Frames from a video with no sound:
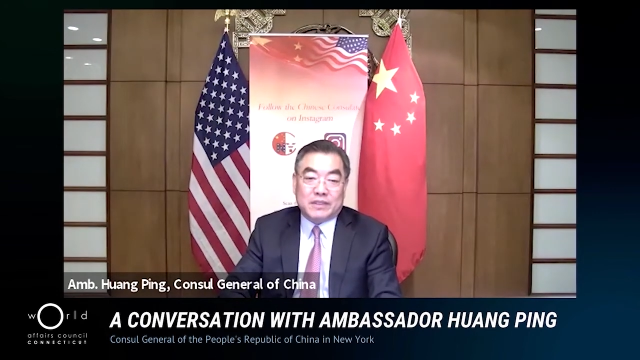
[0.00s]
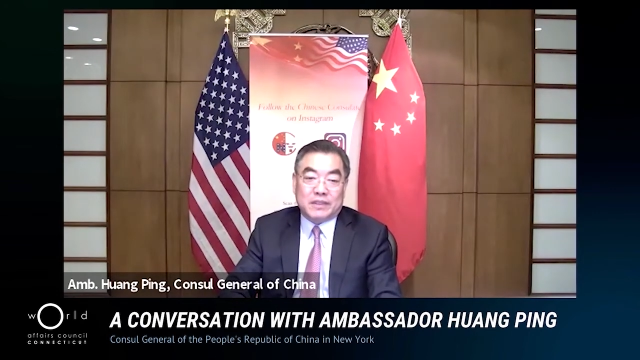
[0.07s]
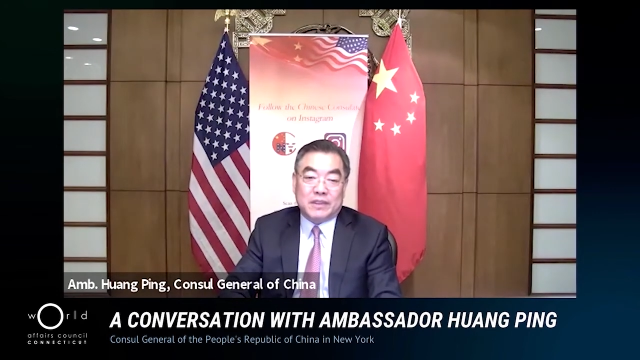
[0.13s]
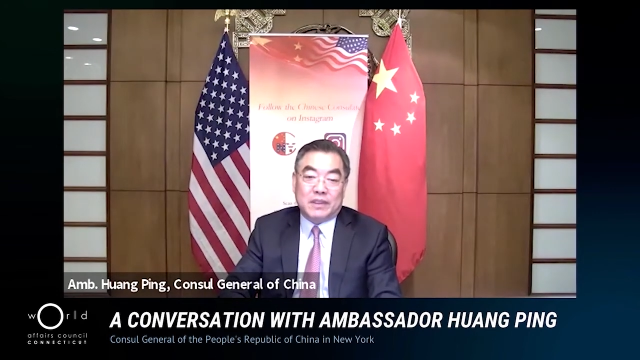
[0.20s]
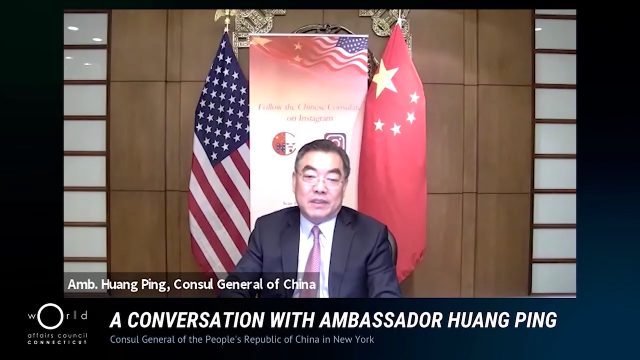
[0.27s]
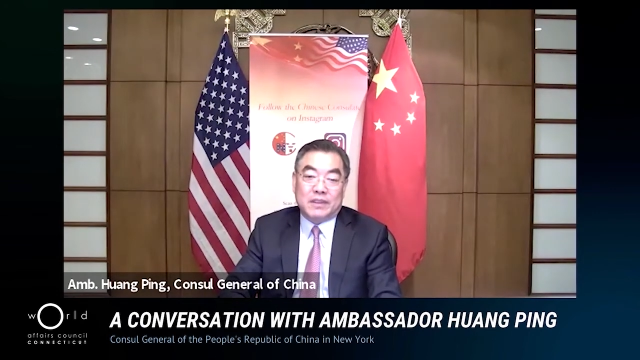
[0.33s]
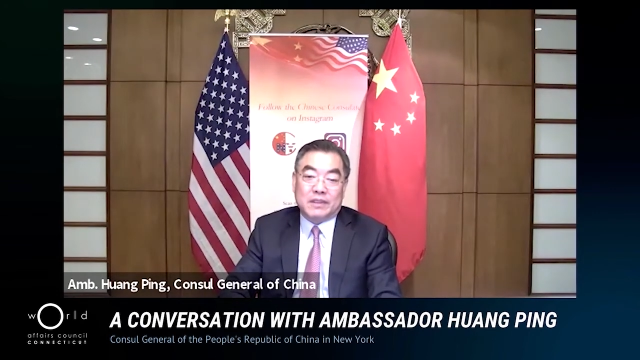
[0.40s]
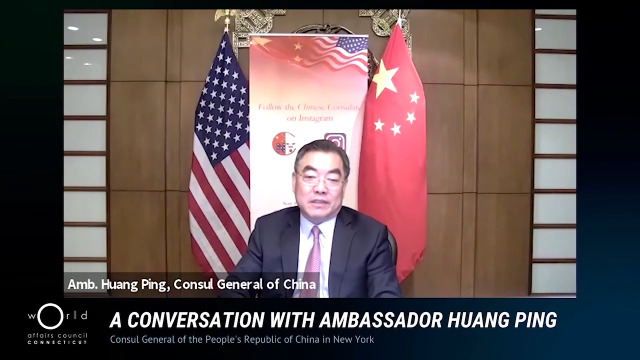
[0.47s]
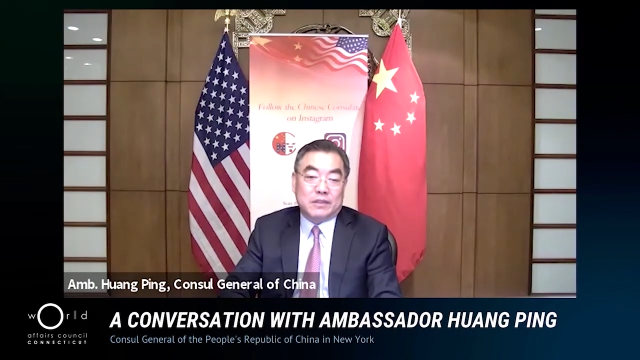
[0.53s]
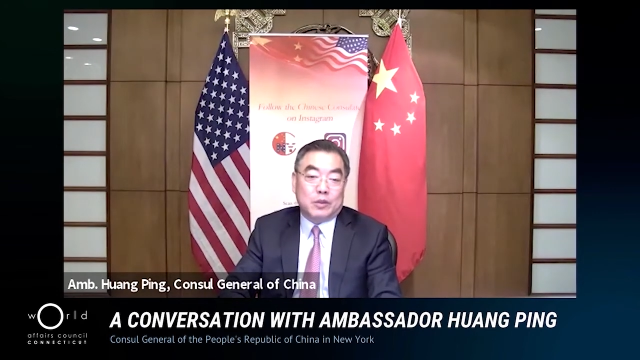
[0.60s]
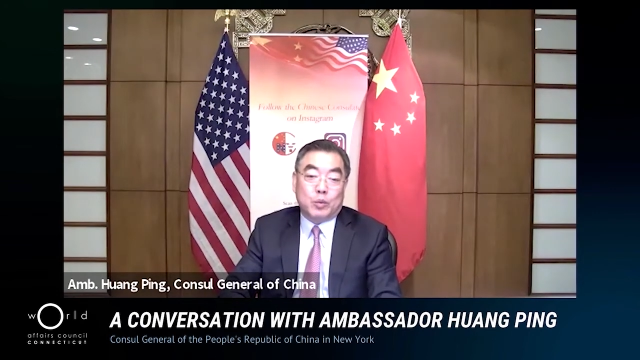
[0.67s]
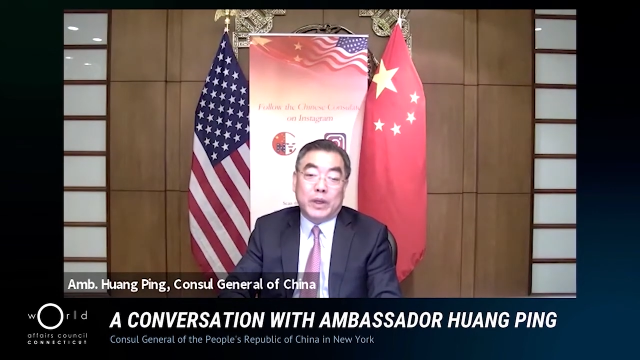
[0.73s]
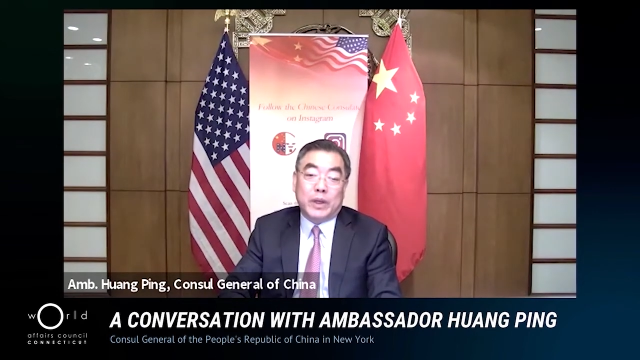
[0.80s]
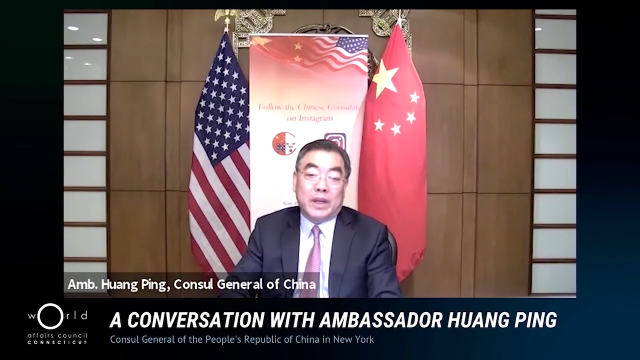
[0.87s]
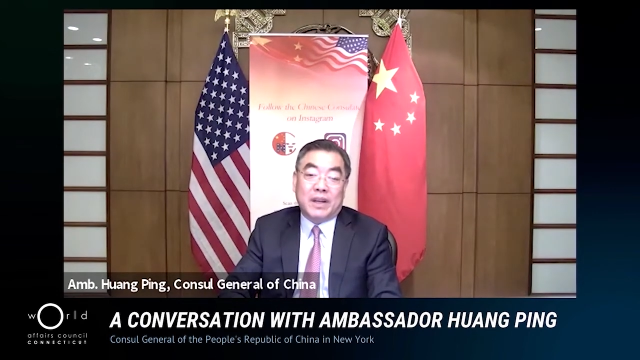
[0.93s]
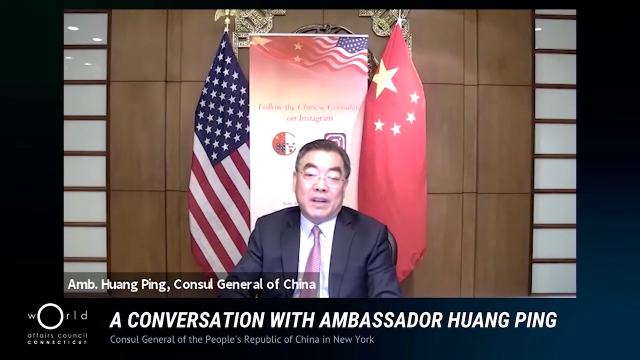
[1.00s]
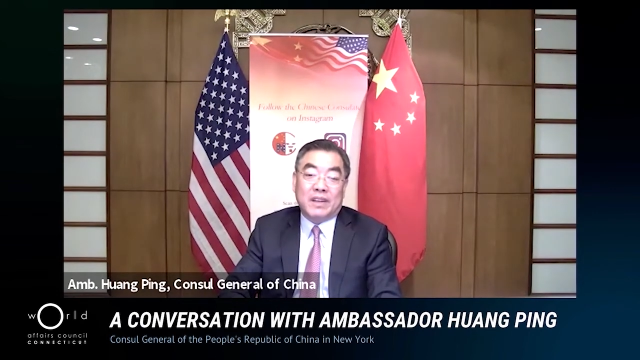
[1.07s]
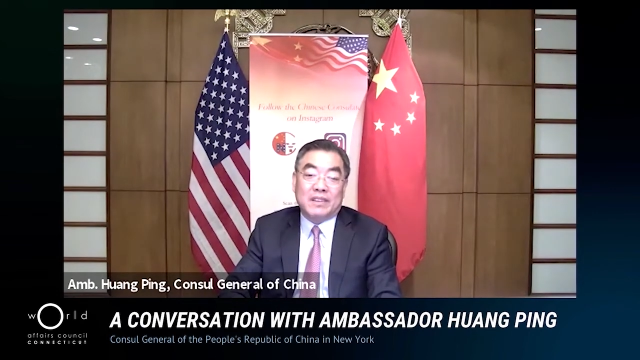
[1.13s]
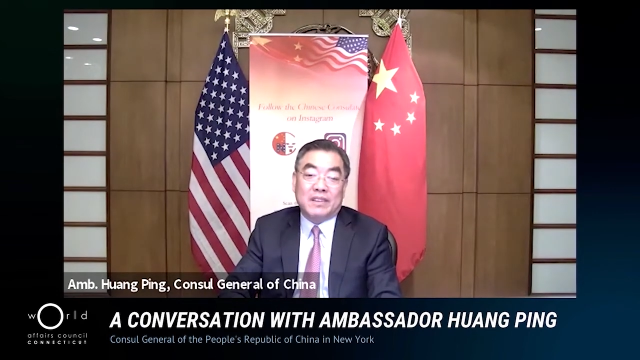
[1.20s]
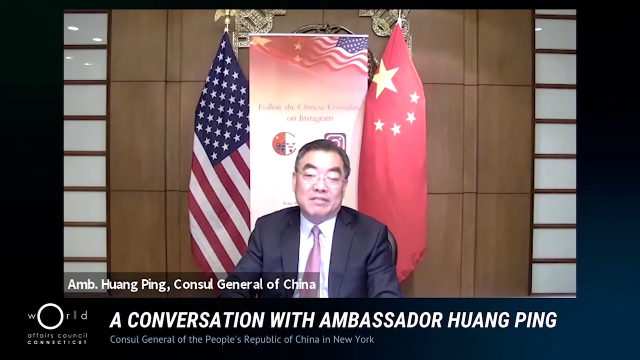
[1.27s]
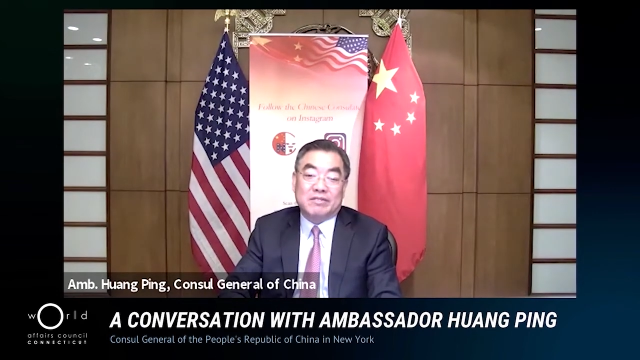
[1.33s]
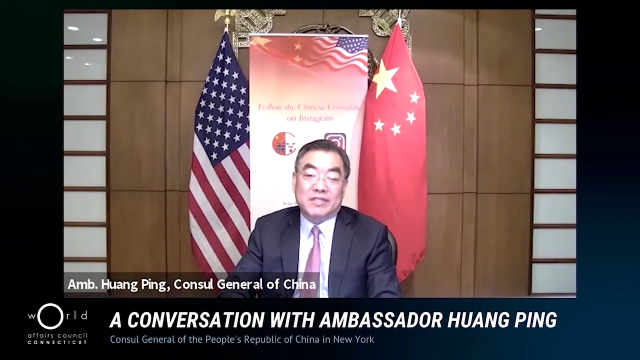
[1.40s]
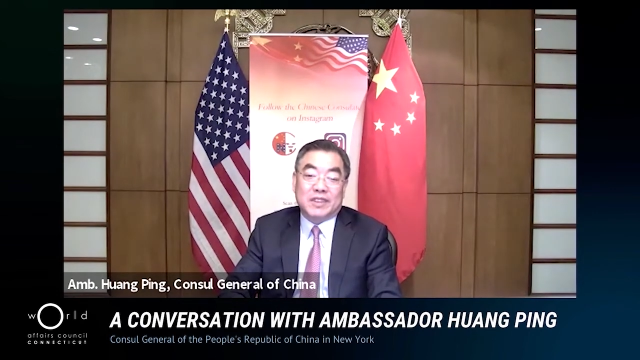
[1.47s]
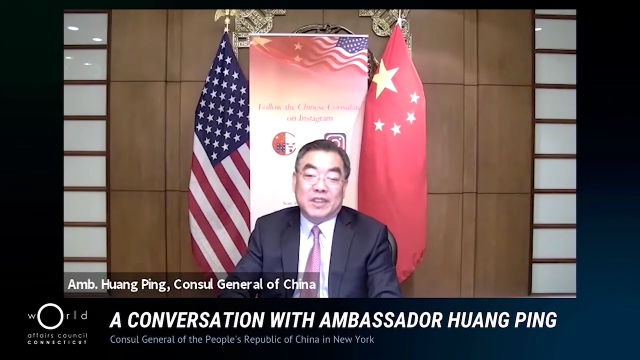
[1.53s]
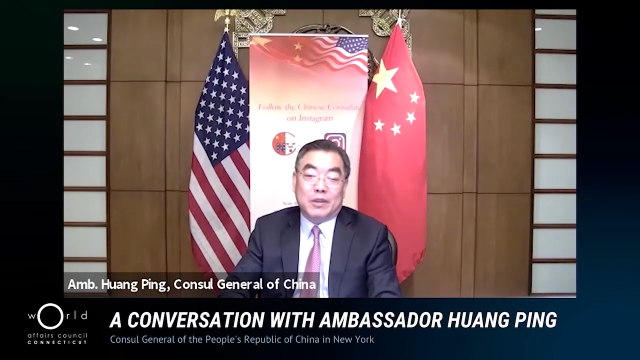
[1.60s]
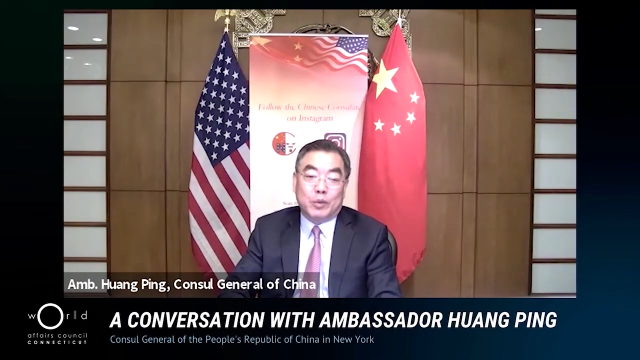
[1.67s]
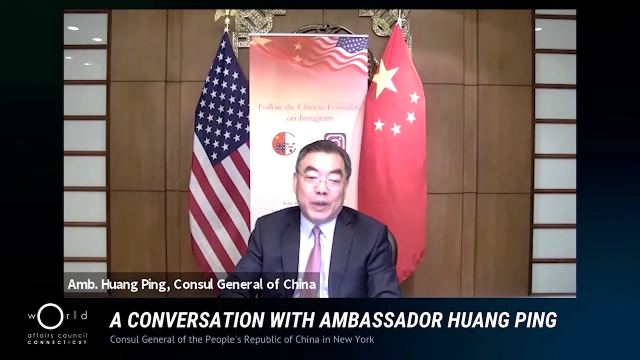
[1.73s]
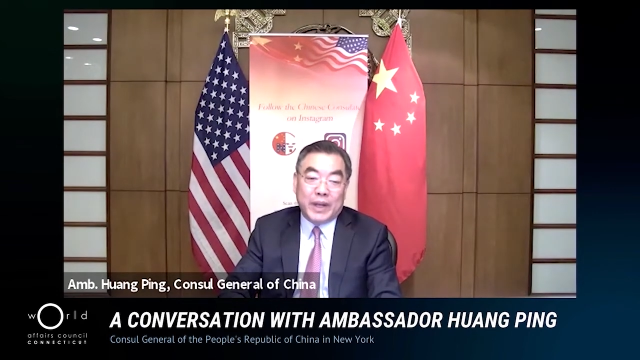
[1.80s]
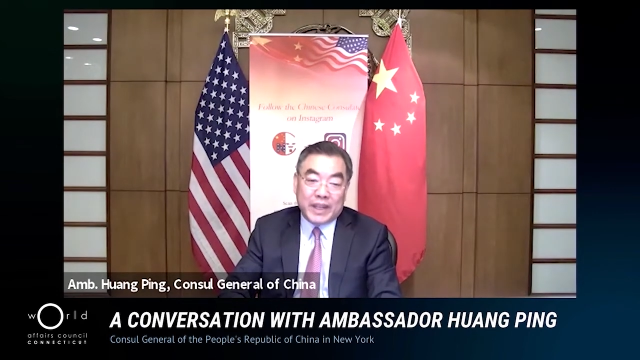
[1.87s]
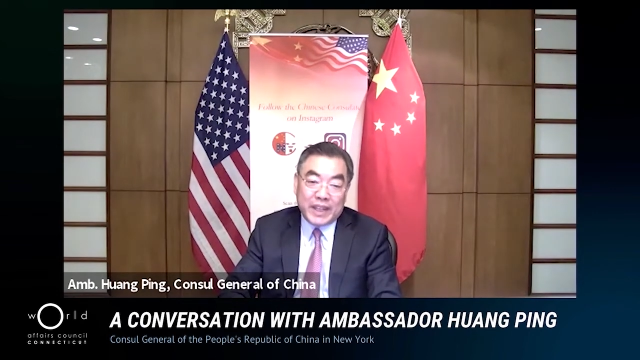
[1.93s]
So we are
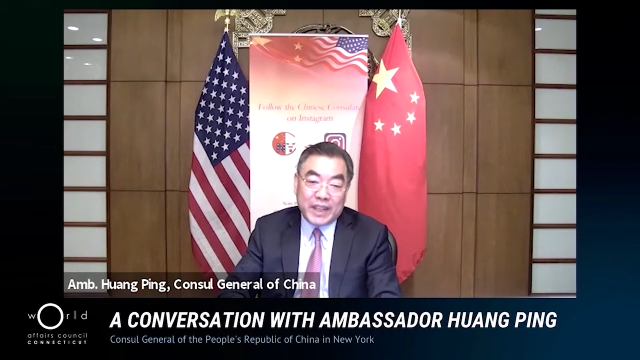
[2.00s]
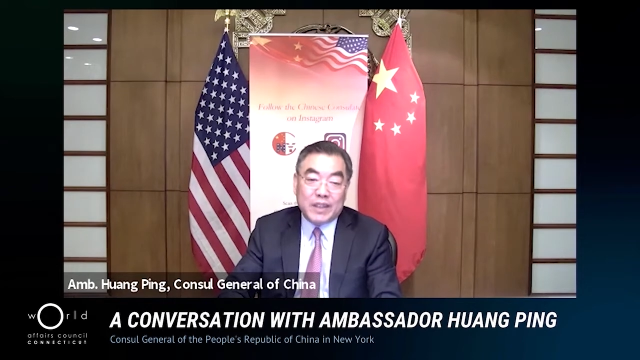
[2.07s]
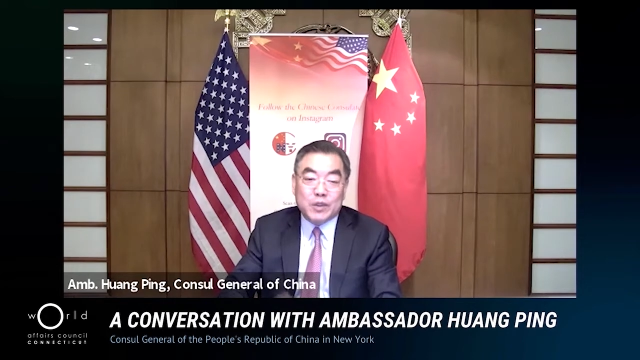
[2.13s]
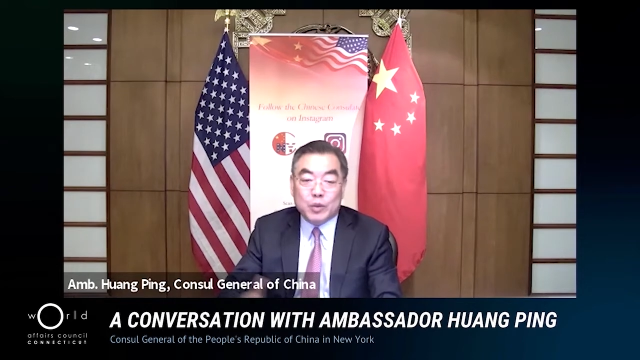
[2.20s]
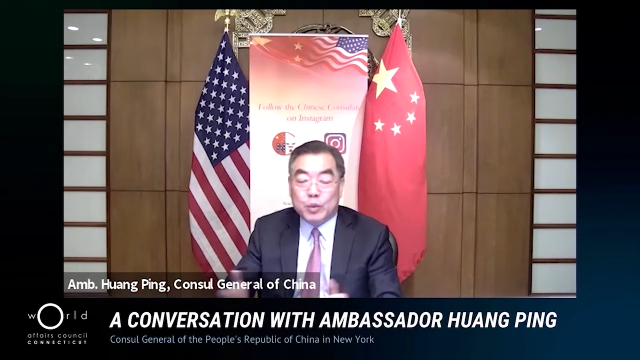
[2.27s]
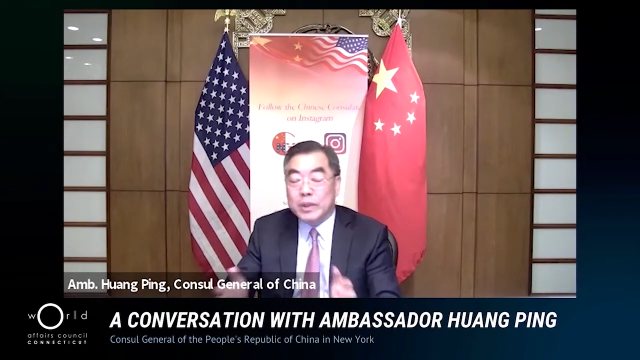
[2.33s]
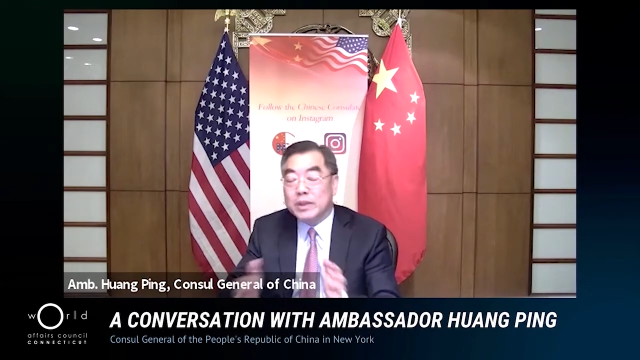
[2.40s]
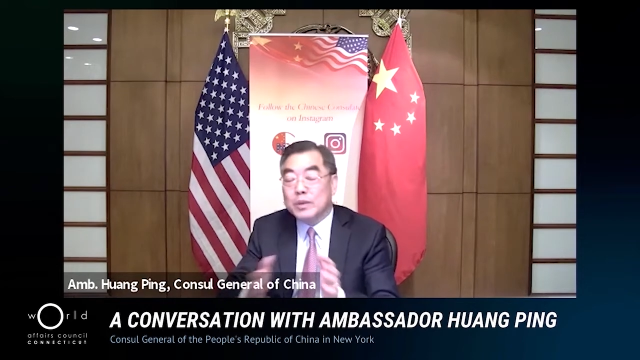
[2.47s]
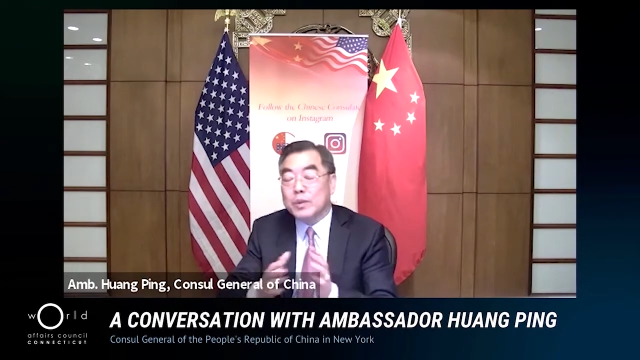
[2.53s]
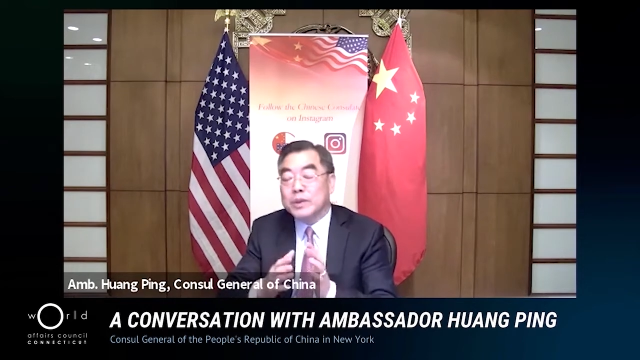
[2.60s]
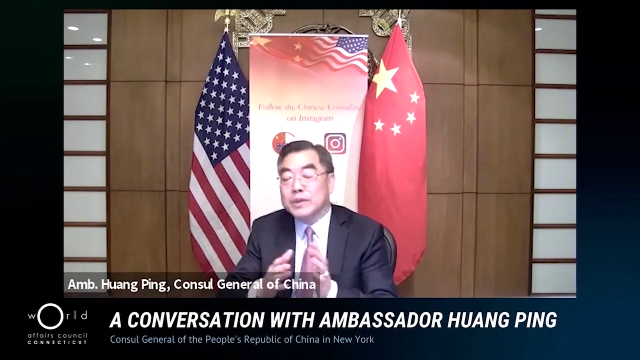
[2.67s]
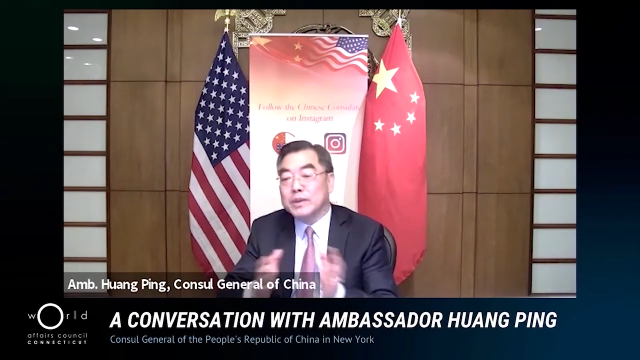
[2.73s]
ready to work with